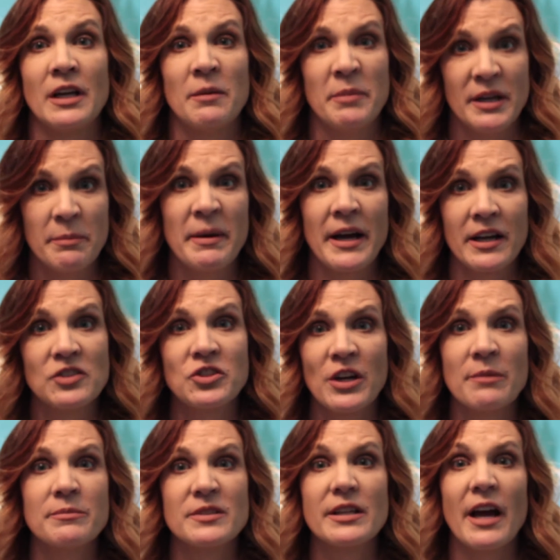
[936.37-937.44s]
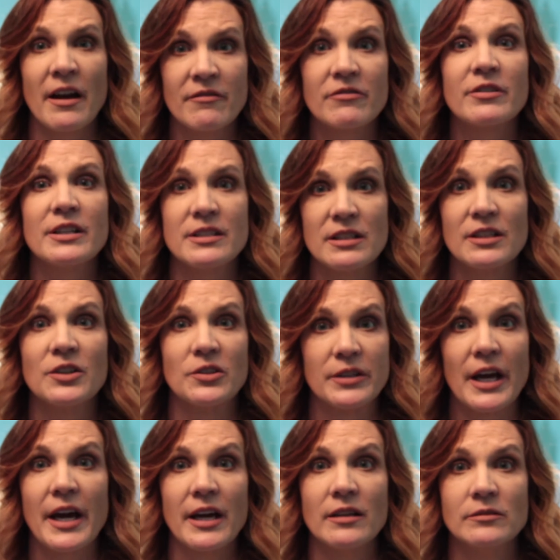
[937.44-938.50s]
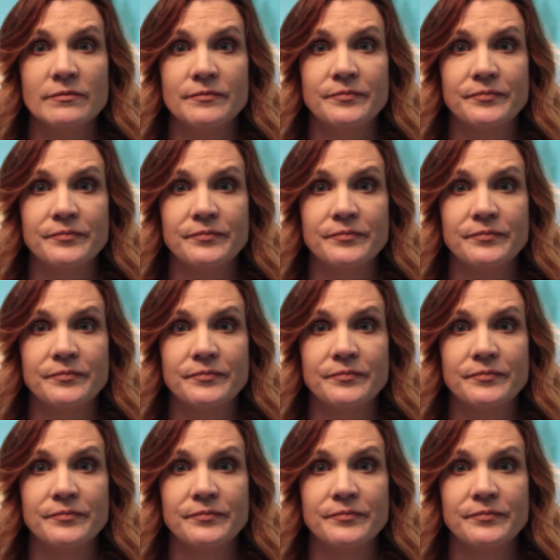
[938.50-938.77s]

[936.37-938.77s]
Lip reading: But a package comes every single day.